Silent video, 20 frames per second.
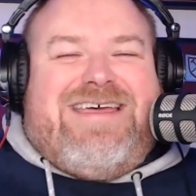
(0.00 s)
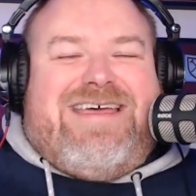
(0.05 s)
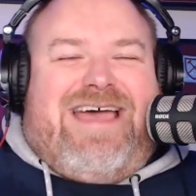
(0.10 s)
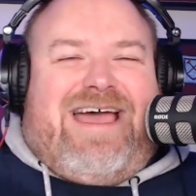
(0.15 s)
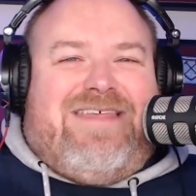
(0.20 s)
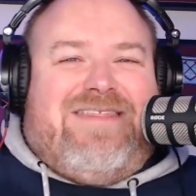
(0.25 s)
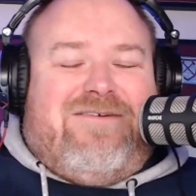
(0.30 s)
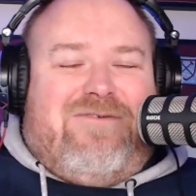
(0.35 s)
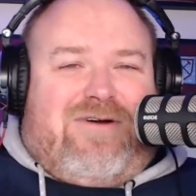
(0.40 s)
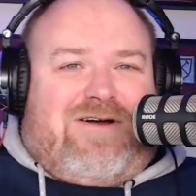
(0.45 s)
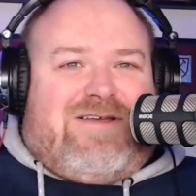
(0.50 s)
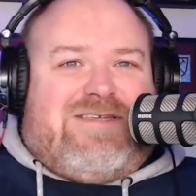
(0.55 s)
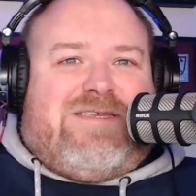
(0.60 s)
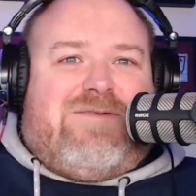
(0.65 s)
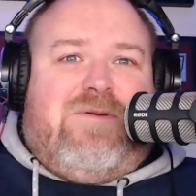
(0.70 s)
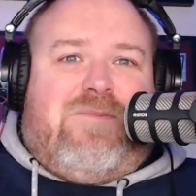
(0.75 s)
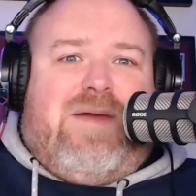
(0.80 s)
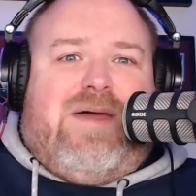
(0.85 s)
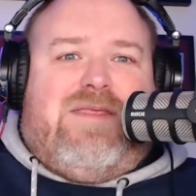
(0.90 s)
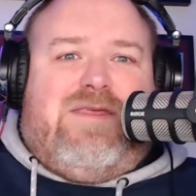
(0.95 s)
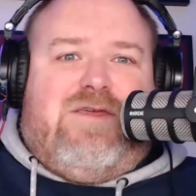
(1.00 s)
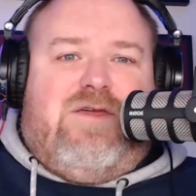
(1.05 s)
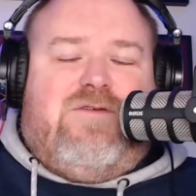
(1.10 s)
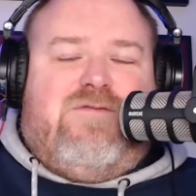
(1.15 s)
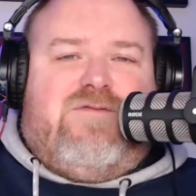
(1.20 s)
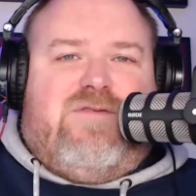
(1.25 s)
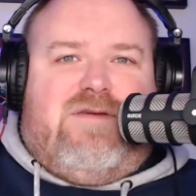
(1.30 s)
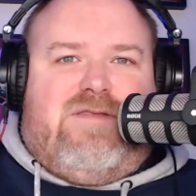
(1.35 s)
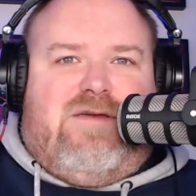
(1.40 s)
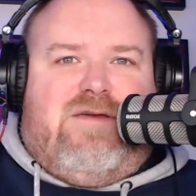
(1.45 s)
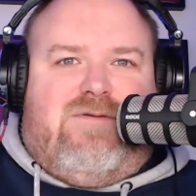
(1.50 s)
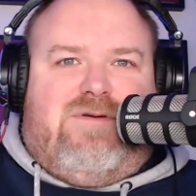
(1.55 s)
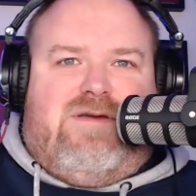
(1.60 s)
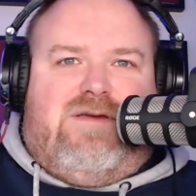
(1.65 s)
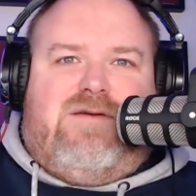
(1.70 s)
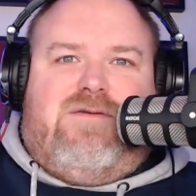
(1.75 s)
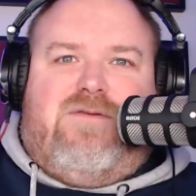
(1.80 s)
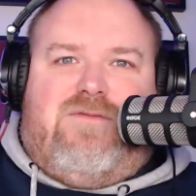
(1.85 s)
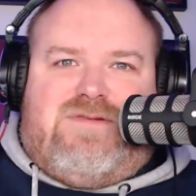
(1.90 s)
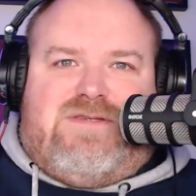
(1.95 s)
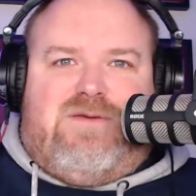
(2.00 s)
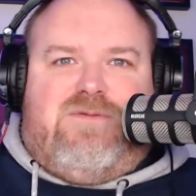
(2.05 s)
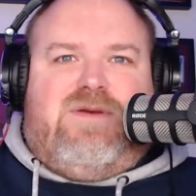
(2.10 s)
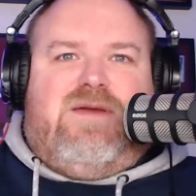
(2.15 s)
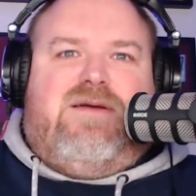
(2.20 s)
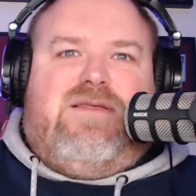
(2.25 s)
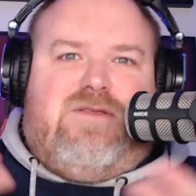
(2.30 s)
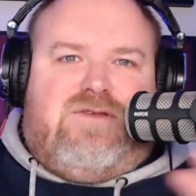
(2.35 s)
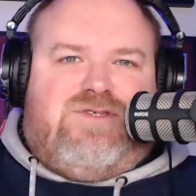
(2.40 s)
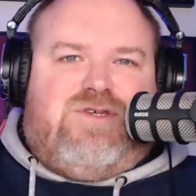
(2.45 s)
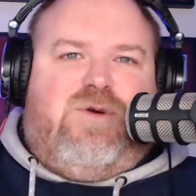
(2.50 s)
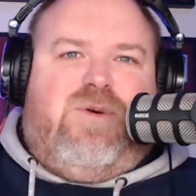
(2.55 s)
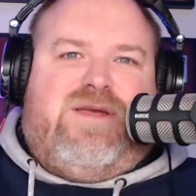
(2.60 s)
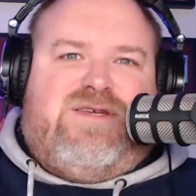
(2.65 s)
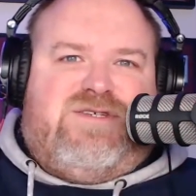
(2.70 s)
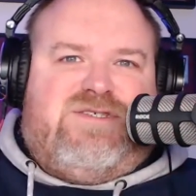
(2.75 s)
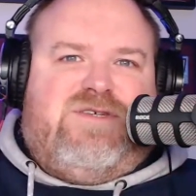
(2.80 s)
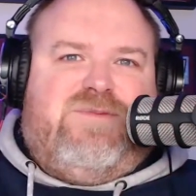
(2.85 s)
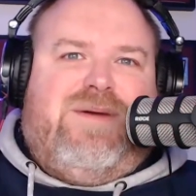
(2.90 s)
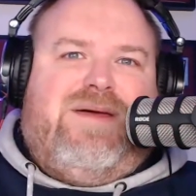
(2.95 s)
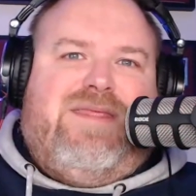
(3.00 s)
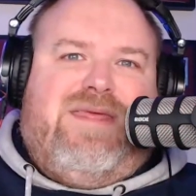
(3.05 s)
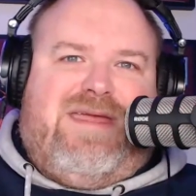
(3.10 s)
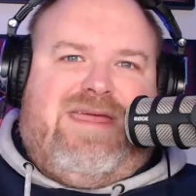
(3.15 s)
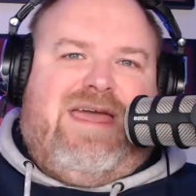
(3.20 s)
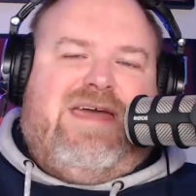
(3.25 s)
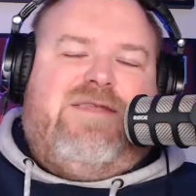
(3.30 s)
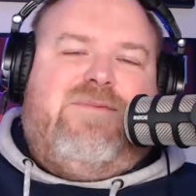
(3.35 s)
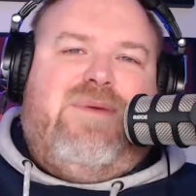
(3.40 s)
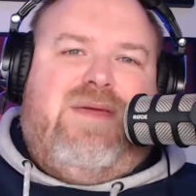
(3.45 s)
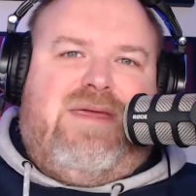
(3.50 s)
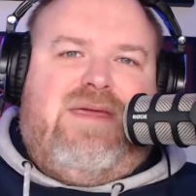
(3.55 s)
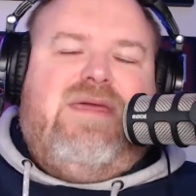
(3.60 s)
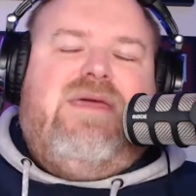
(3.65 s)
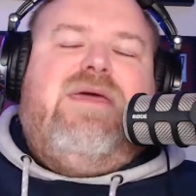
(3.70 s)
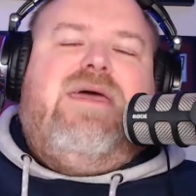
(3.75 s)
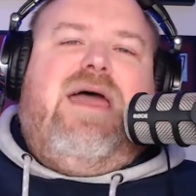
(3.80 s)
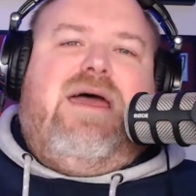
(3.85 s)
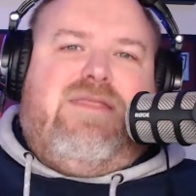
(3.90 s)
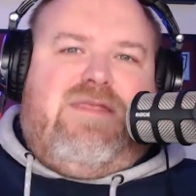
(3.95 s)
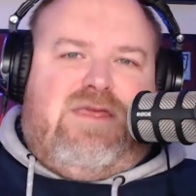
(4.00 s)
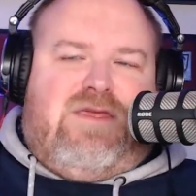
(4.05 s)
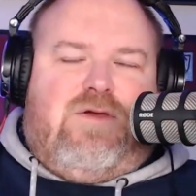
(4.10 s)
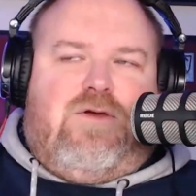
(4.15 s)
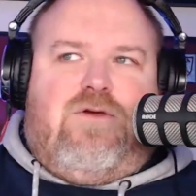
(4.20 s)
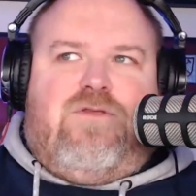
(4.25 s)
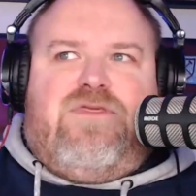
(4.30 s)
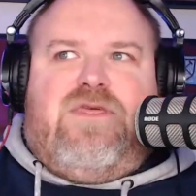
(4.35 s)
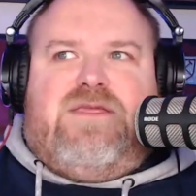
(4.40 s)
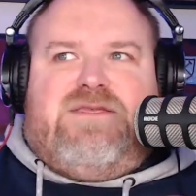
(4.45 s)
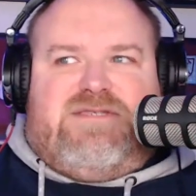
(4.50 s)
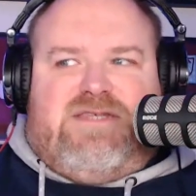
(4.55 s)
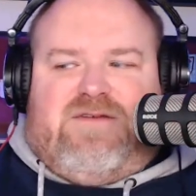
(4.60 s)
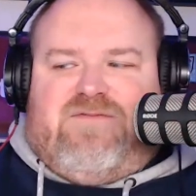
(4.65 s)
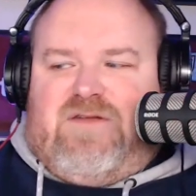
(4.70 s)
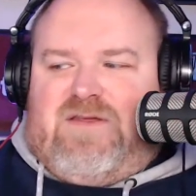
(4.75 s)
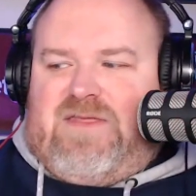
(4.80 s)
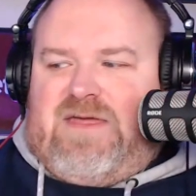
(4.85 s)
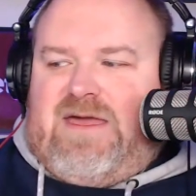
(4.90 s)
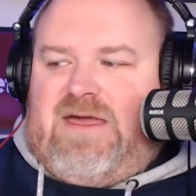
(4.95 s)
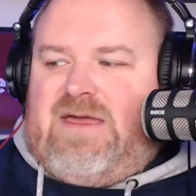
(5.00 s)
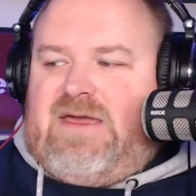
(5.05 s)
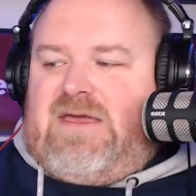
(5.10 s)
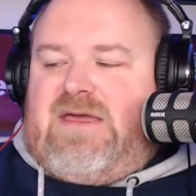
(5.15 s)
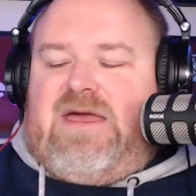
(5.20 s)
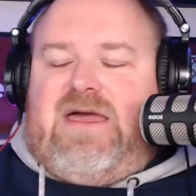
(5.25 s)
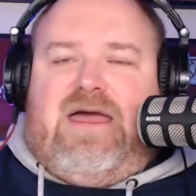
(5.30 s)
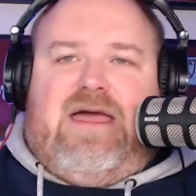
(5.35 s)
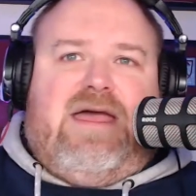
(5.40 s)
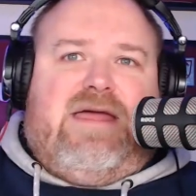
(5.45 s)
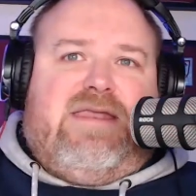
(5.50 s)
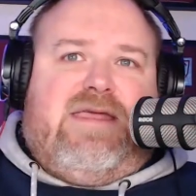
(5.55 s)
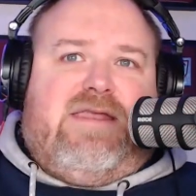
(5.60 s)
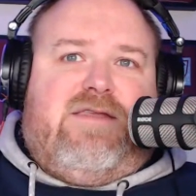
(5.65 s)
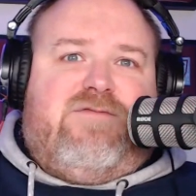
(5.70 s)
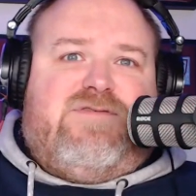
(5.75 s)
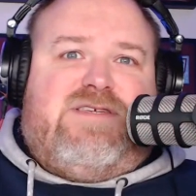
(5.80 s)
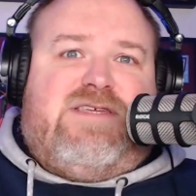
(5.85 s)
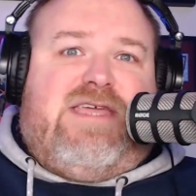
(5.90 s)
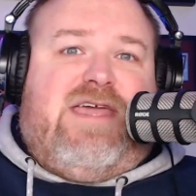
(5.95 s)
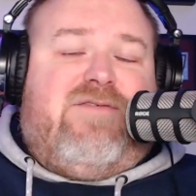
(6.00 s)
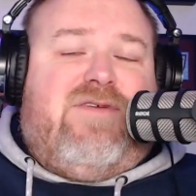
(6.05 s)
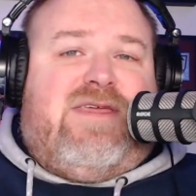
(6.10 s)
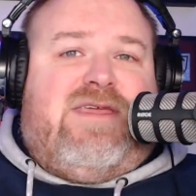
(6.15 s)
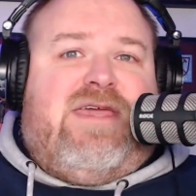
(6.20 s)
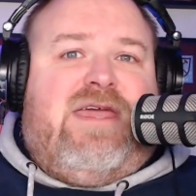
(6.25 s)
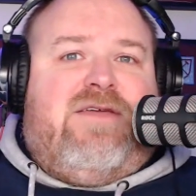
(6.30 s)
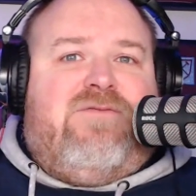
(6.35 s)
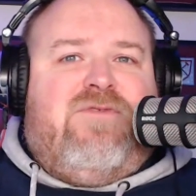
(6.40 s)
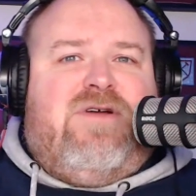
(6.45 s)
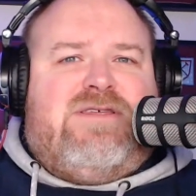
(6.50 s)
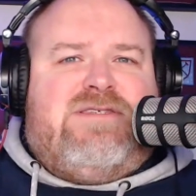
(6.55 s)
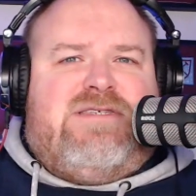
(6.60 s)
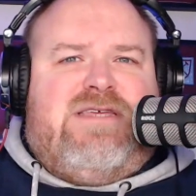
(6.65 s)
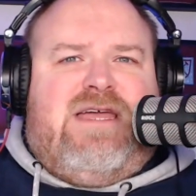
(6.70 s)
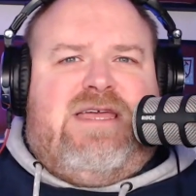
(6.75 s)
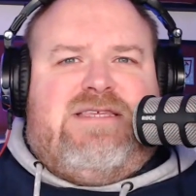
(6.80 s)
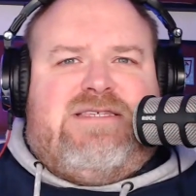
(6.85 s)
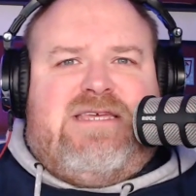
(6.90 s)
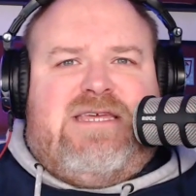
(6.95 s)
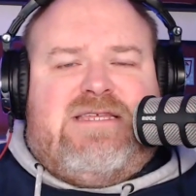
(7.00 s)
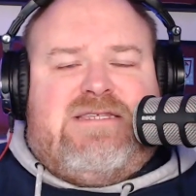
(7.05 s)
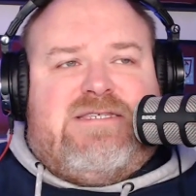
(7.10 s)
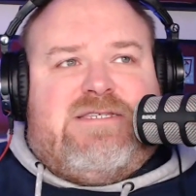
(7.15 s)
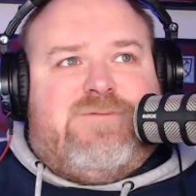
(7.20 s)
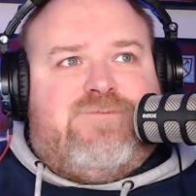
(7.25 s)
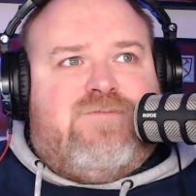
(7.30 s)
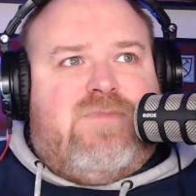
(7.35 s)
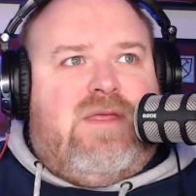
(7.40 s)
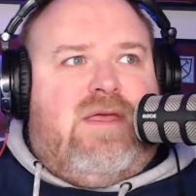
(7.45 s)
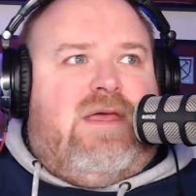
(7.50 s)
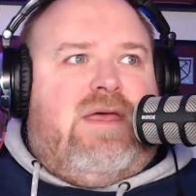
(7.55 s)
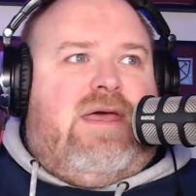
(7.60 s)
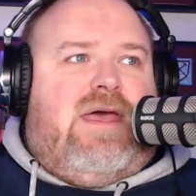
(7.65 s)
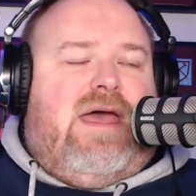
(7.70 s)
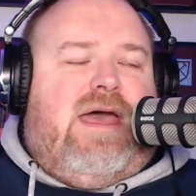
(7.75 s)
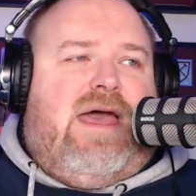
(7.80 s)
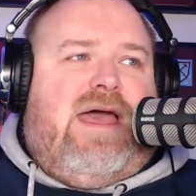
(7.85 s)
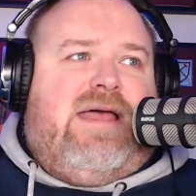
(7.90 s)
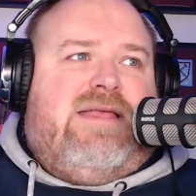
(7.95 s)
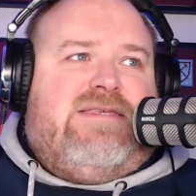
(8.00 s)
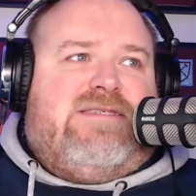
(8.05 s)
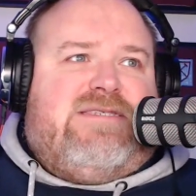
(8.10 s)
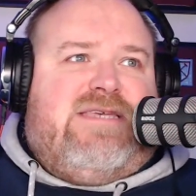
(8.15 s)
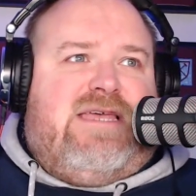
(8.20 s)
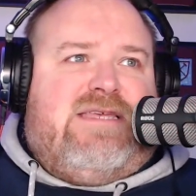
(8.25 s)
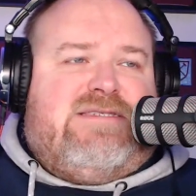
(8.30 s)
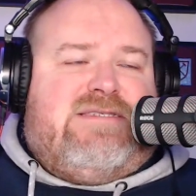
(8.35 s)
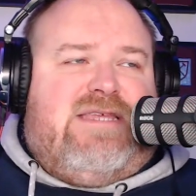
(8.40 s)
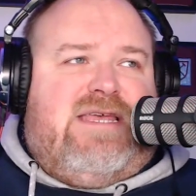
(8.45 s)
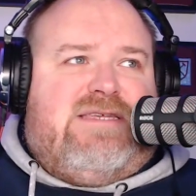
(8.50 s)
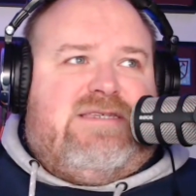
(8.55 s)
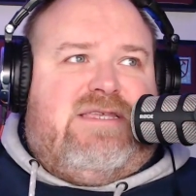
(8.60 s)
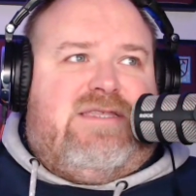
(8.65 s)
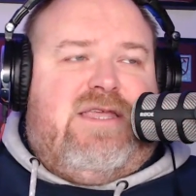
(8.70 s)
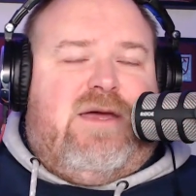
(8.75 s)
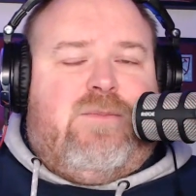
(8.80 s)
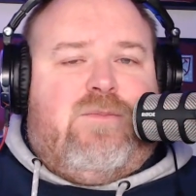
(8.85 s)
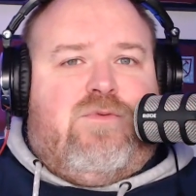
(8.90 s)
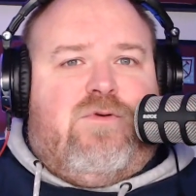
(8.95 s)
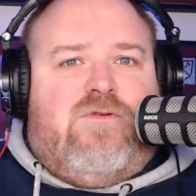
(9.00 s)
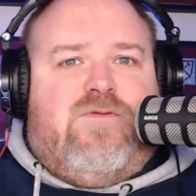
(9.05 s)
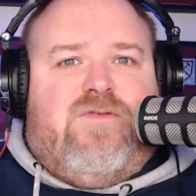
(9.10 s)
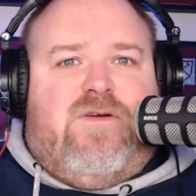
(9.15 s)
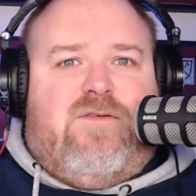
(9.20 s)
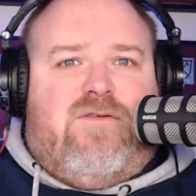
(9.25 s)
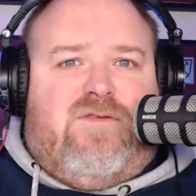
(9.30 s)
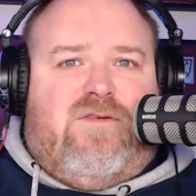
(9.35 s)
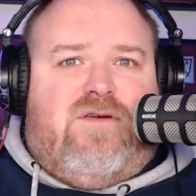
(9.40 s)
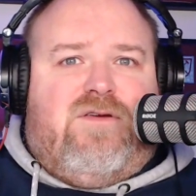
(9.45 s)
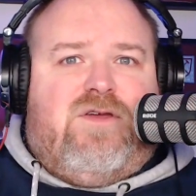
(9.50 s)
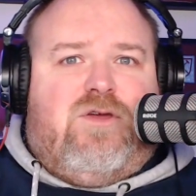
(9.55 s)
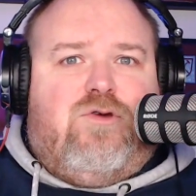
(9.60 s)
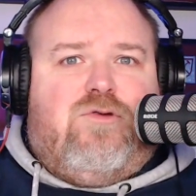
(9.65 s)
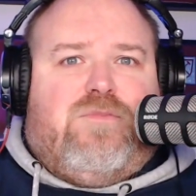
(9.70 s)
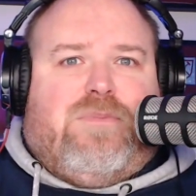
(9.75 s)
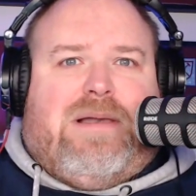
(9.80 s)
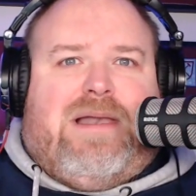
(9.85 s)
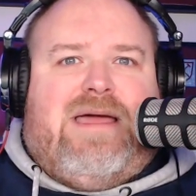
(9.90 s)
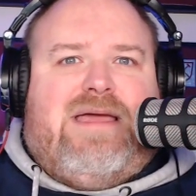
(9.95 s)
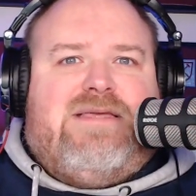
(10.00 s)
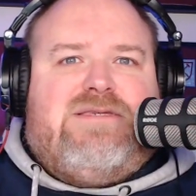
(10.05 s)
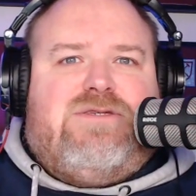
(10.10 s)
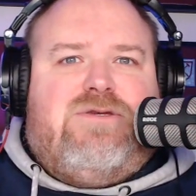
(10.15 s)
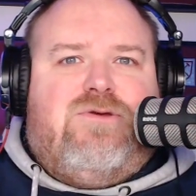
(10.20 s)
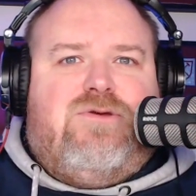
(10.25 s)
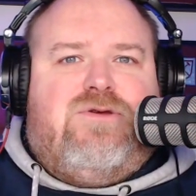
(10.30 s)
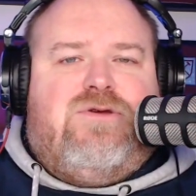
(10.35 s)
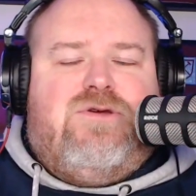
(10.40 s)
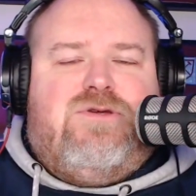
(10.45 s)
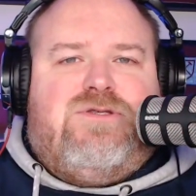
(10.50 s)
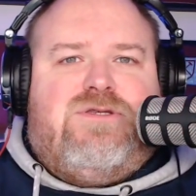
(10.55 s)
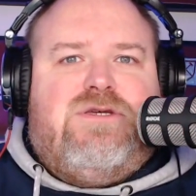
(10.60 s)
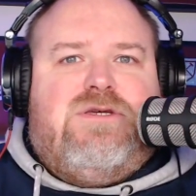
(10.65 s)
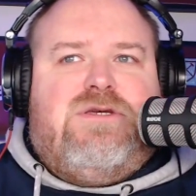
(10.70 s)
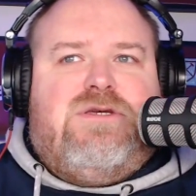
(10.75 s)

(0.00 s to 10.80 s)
And they were asking him about the youth, and there were obviously lots of questions about the academy and the youth and stuff like that. And obviously Kevin Keane runs the 18s and says there's a number of very, very good players who could